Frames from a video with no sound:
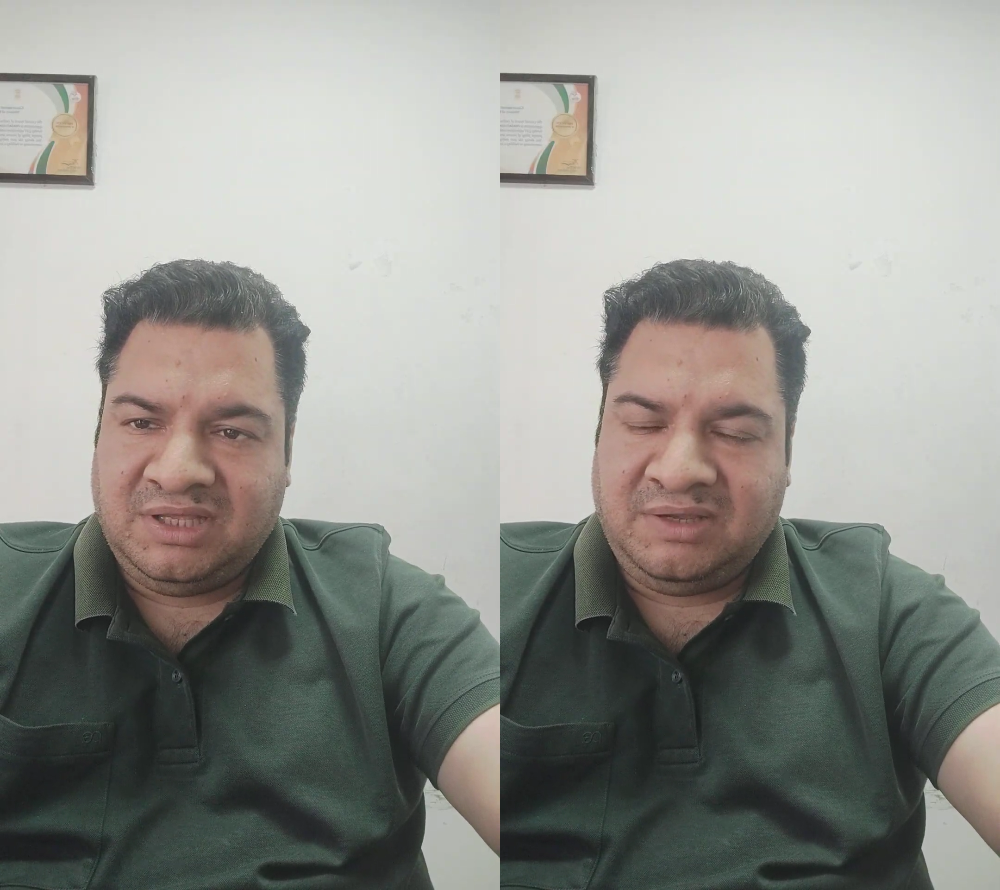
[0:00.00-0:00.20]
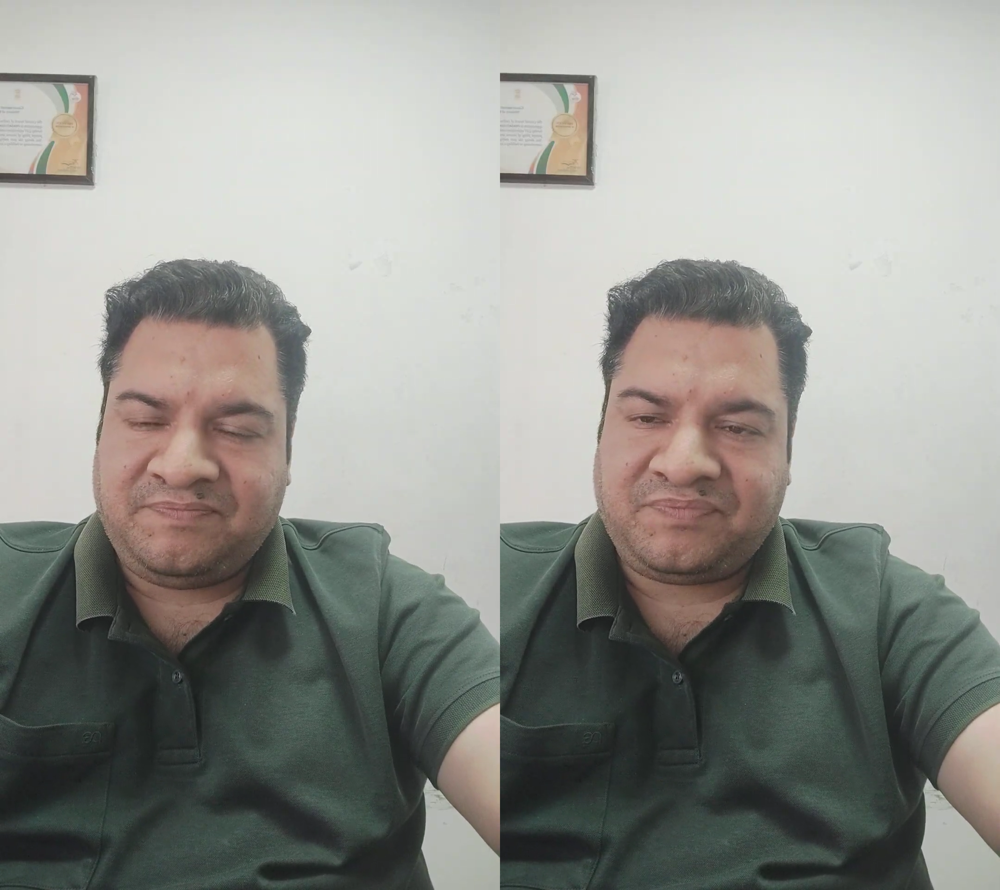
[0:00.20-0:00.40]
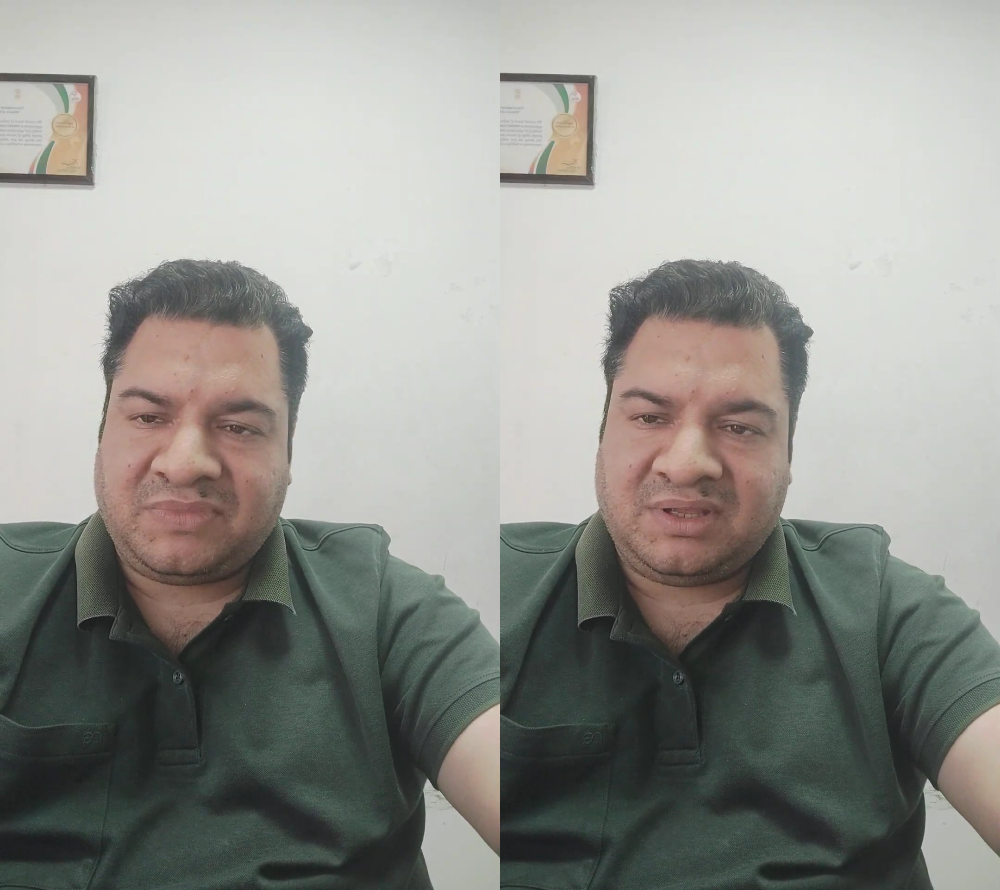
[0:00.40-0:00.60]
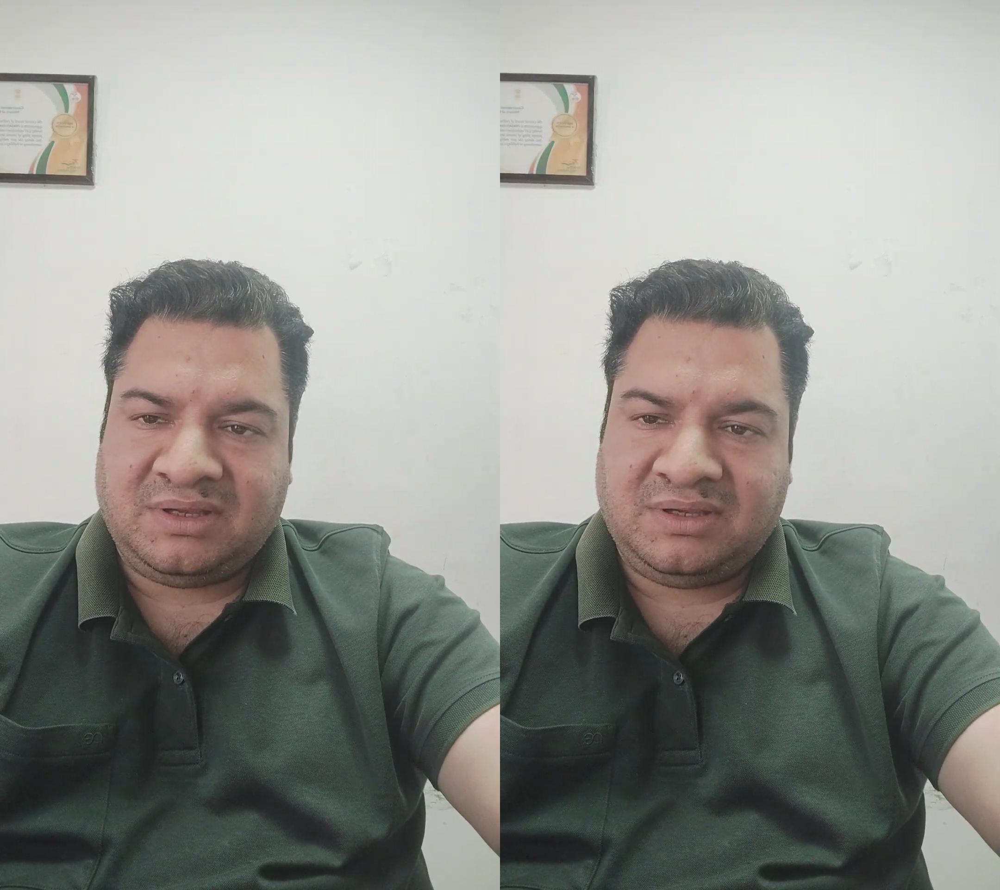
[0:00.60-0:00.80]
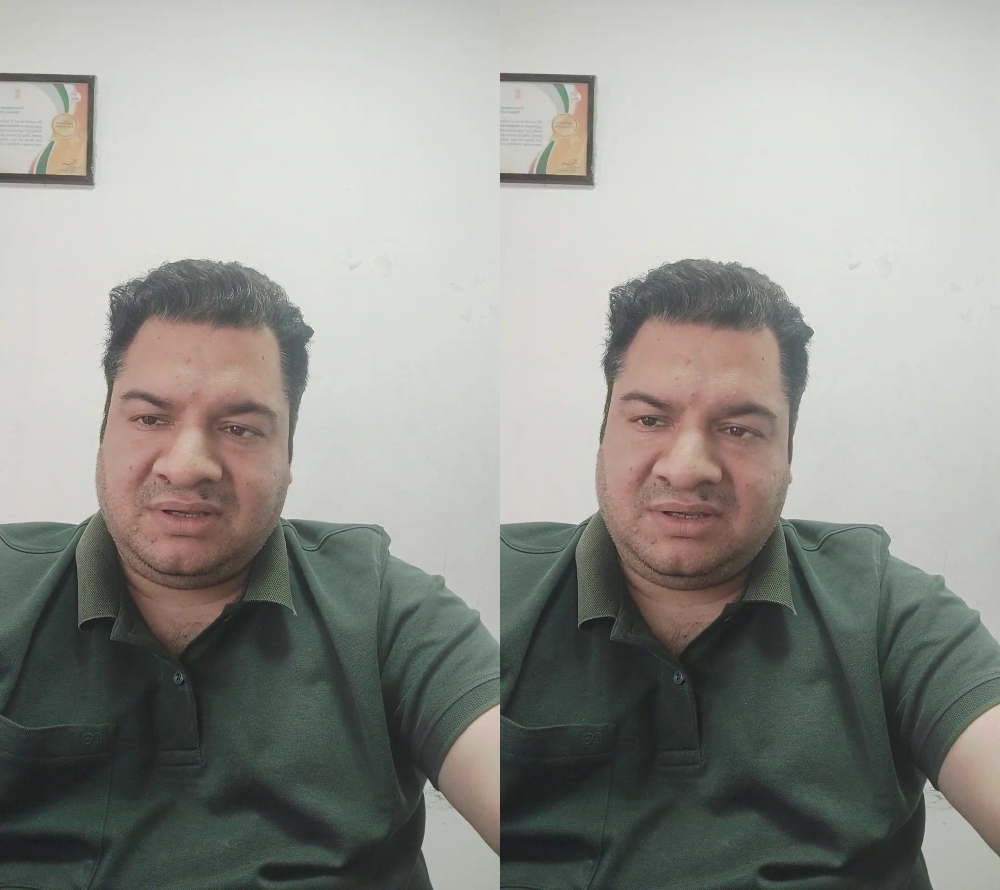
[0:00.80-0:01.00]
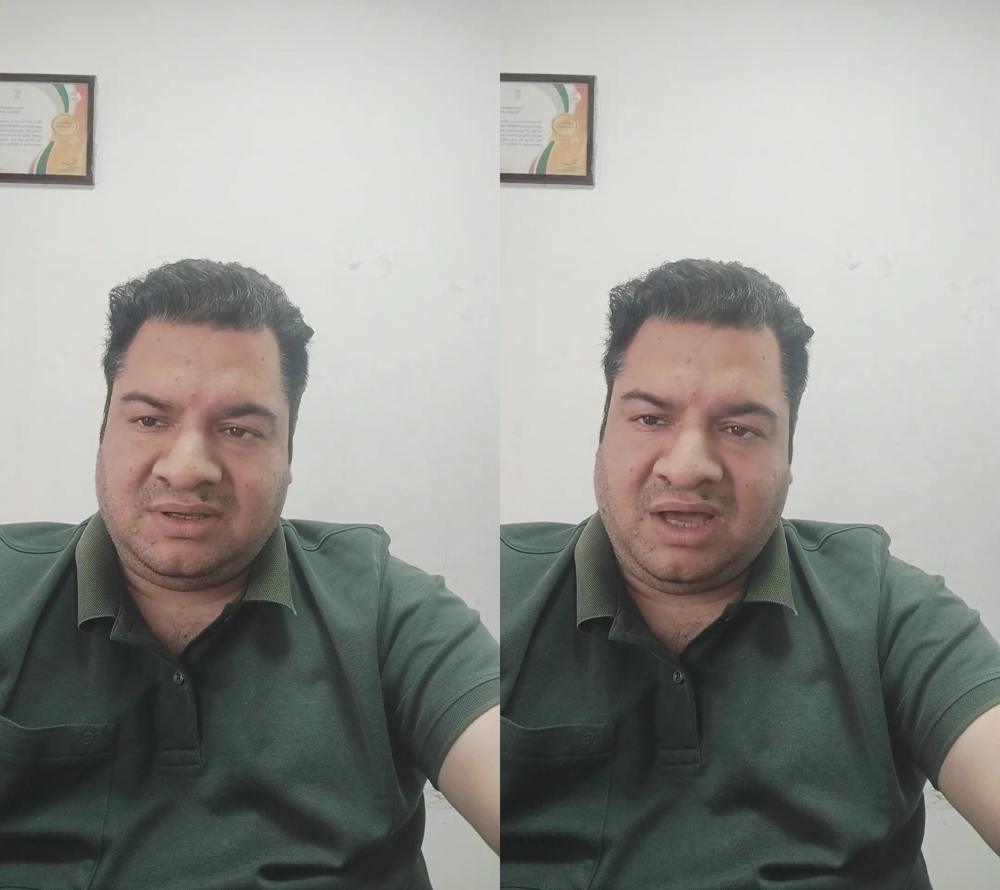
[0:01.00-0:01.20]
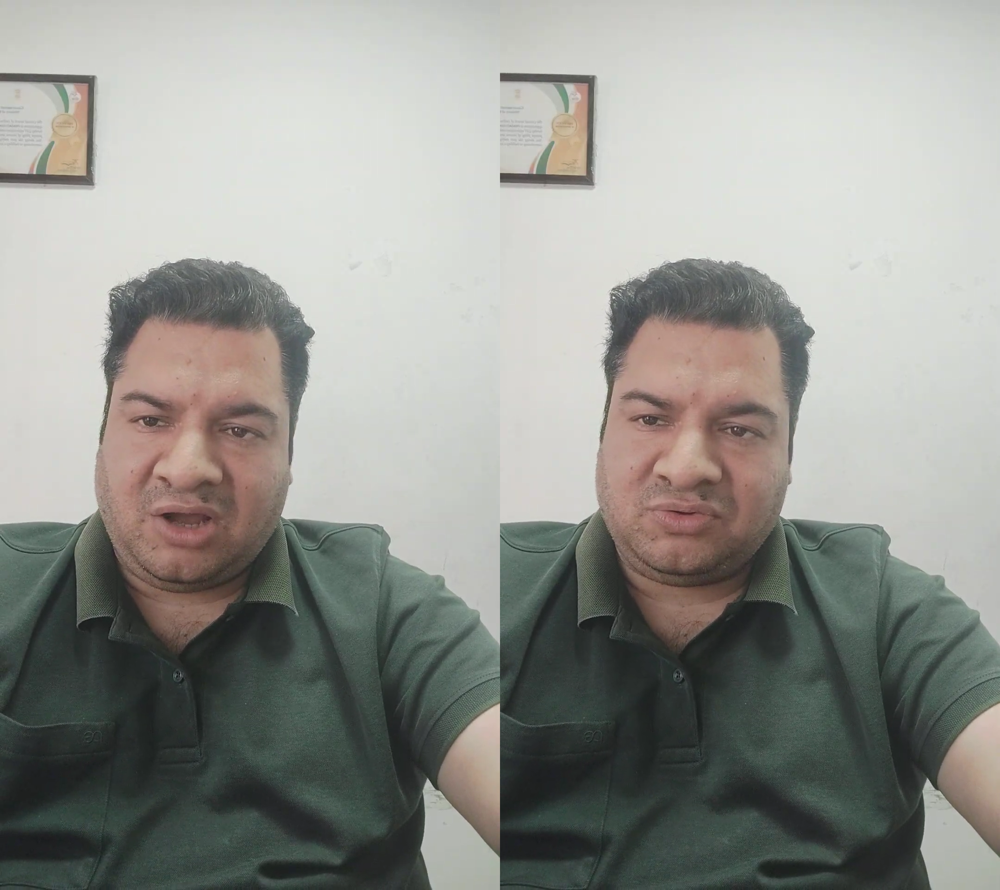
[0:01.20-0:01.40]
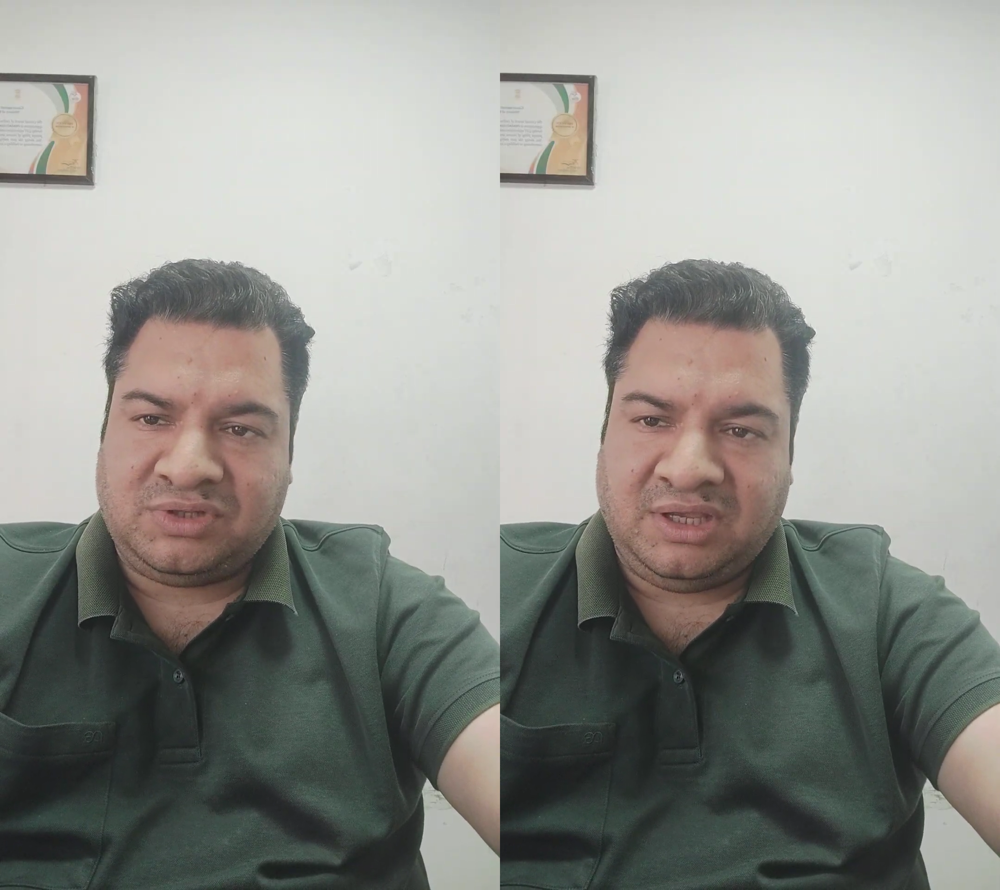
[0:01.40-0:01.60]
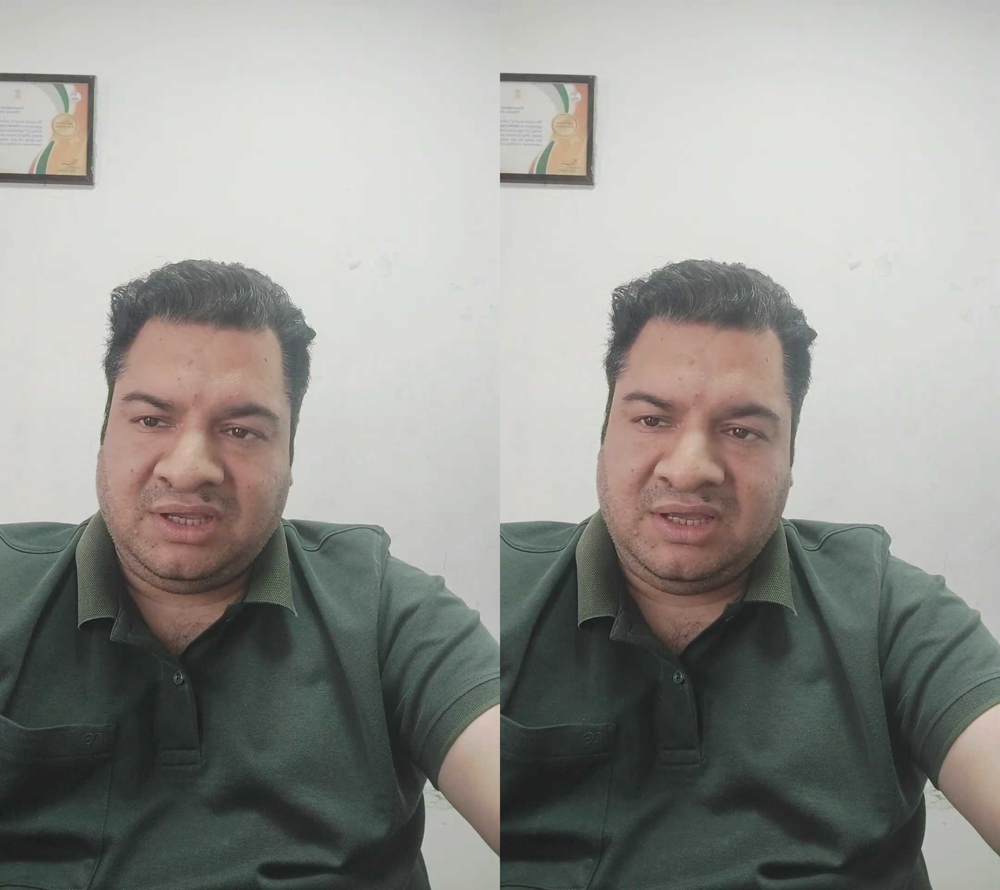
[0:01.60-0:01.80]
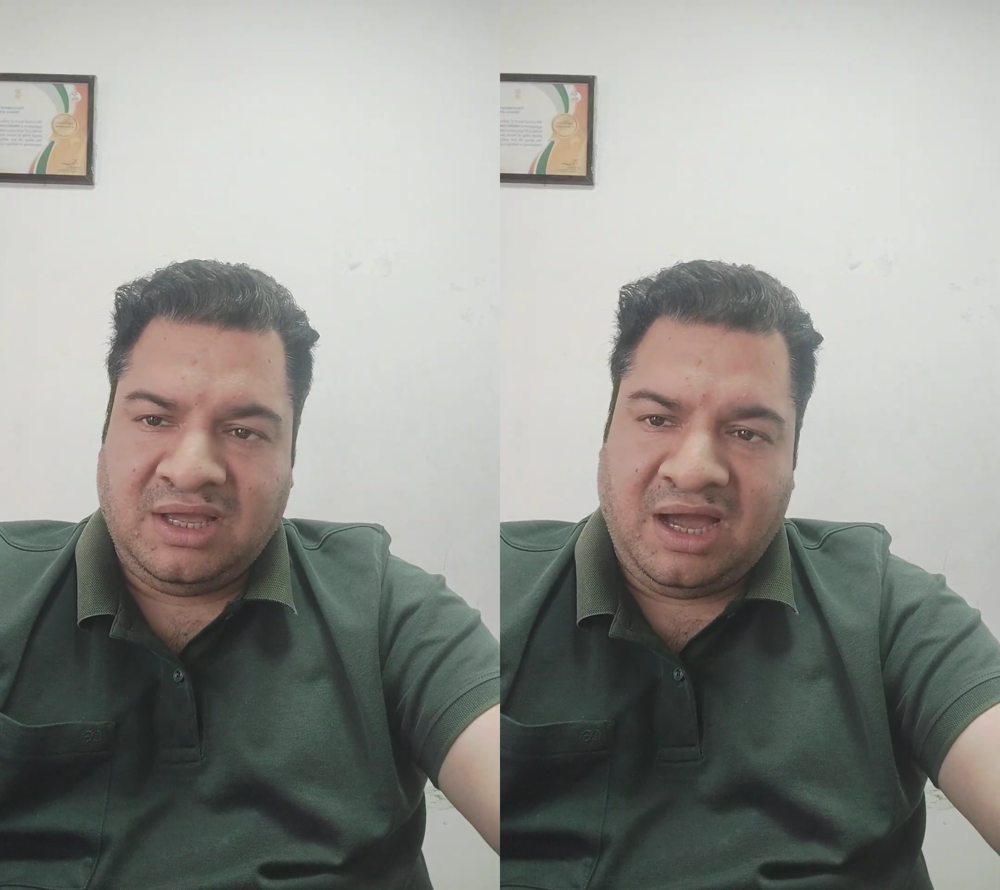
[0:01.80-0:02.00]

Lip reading: the ROC.